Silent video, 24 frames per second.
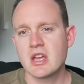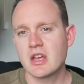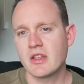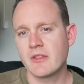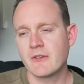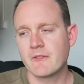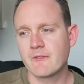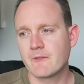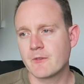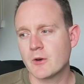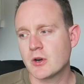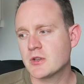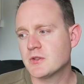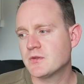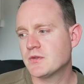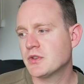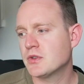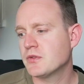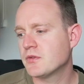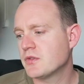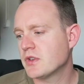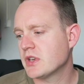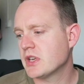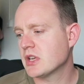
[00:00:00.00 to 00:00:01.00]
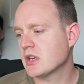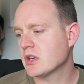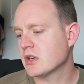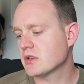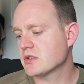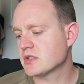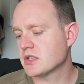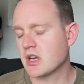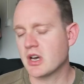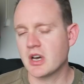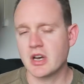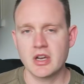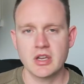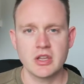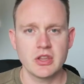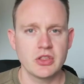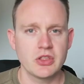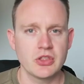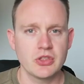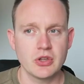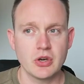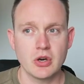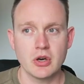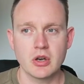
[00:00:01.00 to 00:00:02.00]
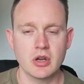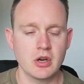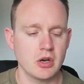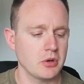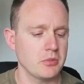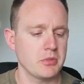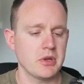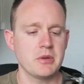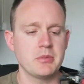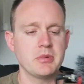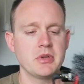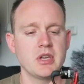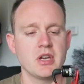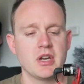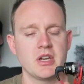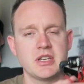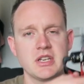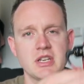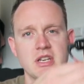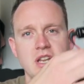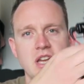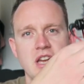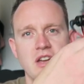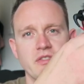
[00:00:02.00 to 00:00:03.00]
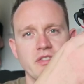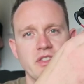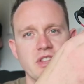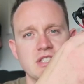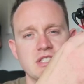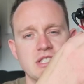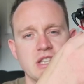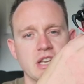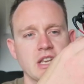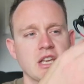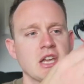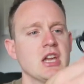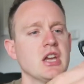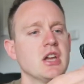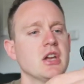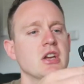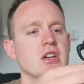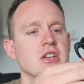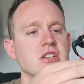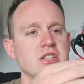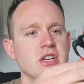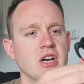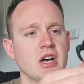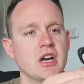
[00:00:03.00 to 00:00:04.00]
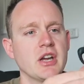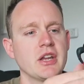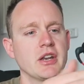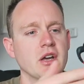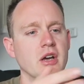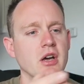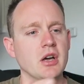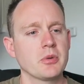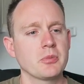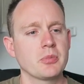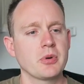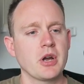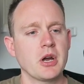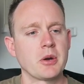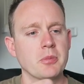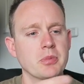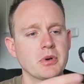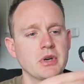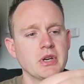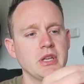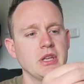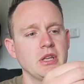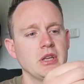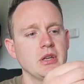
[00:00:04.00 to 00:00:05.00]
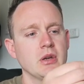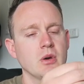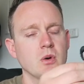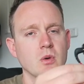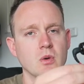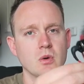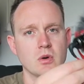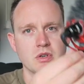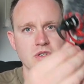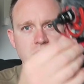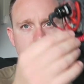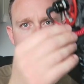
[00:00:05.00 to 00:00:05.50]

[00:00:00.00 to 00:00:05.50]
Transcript: In the first few videos, I thought, oh, maybe I didn't have this like tied on properly, or